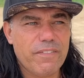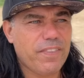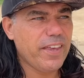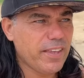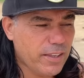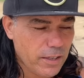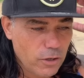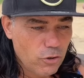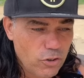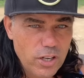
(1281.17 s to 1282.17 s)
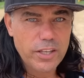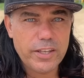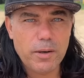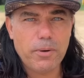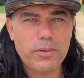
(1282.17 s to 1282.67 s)
Think
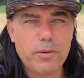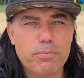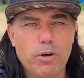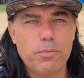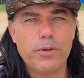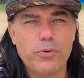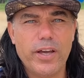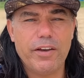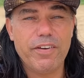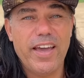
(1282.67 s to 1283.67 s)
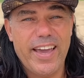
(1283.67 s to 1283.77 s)
really about that problem that you have.